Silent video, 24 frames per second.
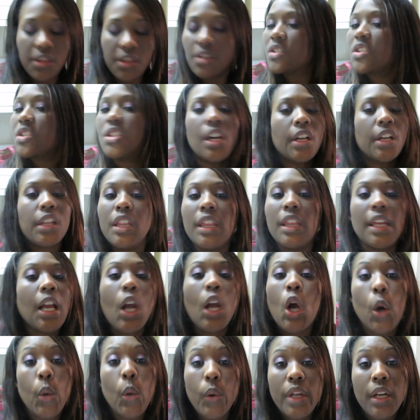There's nothing
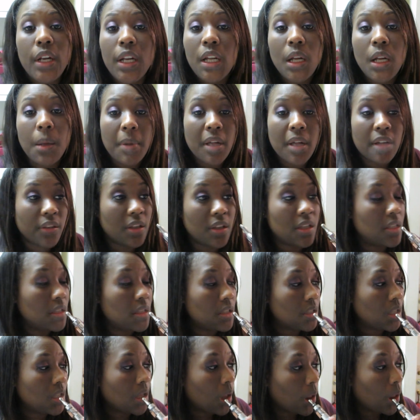coconut about
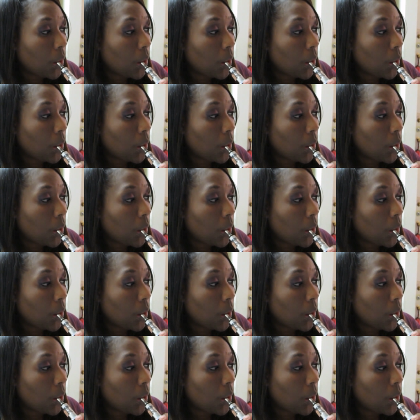this.